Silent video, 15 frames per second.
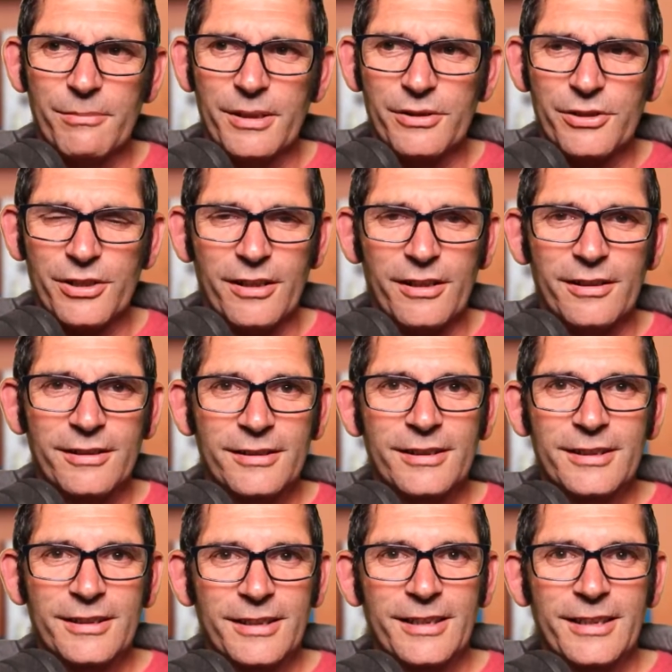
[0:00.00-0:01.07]
have been shot.
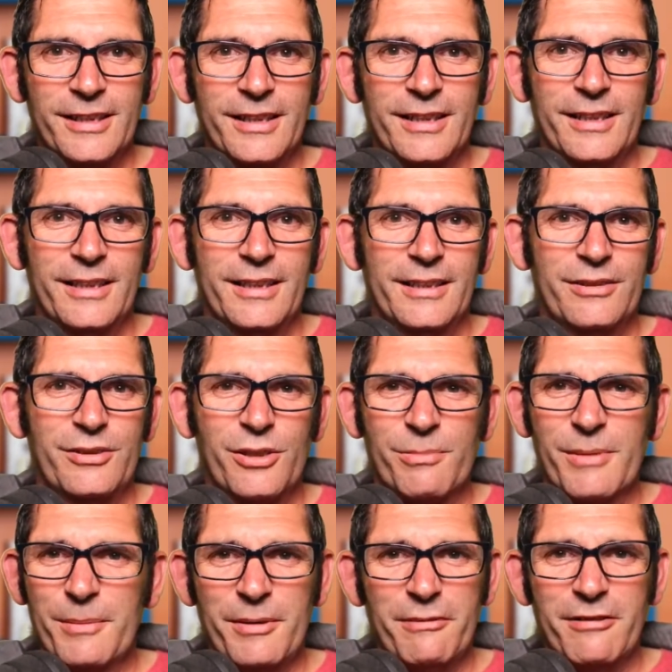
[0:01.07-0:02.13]
It's
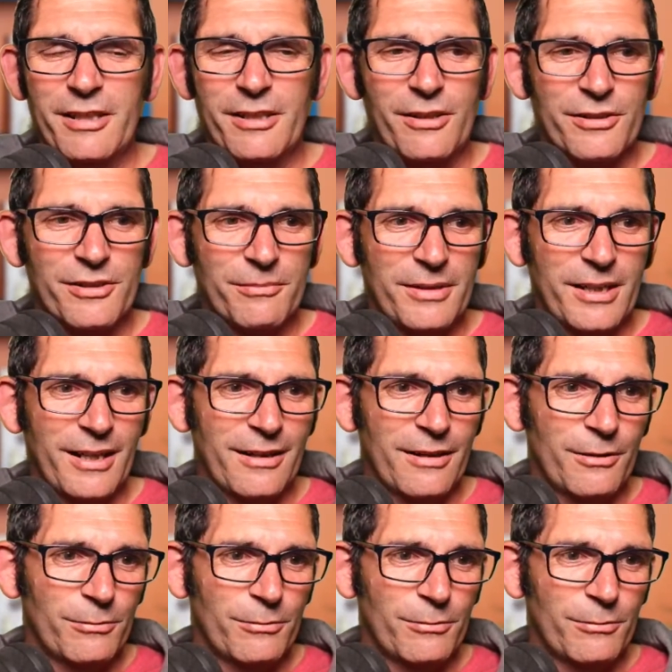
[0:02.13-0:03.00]
just made me realise I'm getting